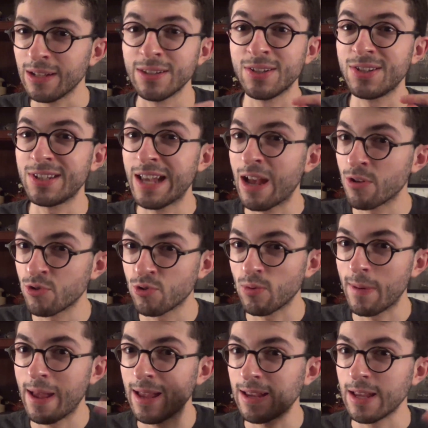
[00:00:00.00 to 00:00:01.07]
The
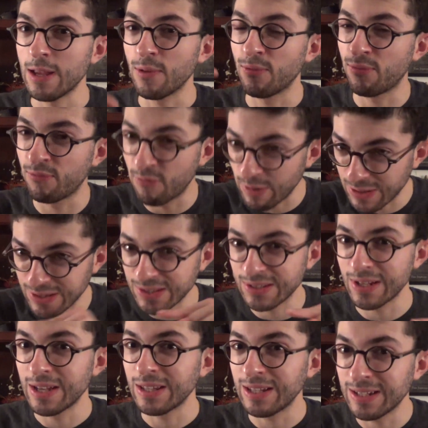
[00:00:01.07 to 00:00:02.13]
soundtrack
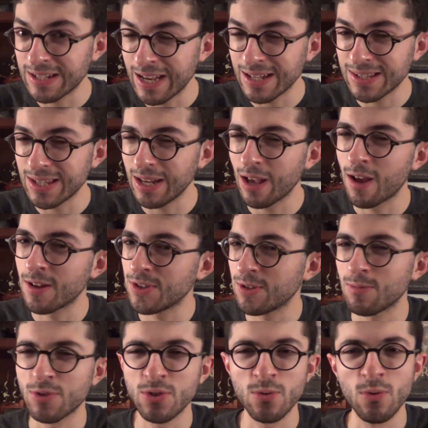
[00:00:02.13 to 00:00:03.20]
fits the intensity. Hans
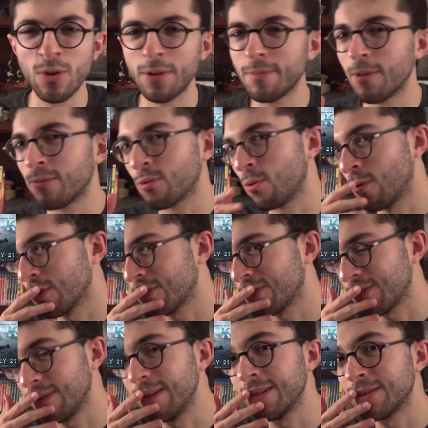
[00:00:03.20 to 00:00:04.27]
Zimmer's score, of
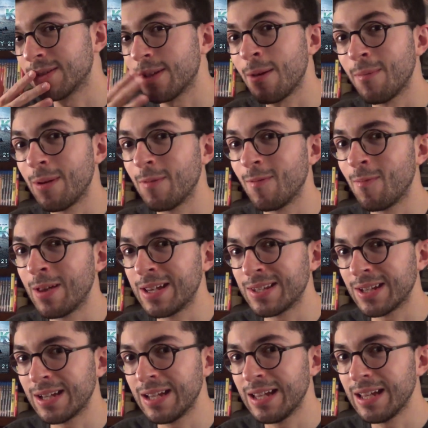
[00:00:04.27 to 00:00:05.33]
course, is
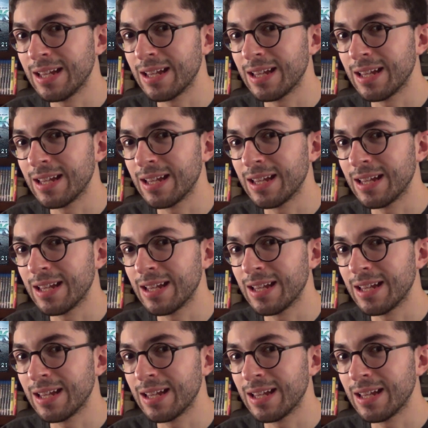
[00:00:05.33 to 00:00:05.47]
amazing,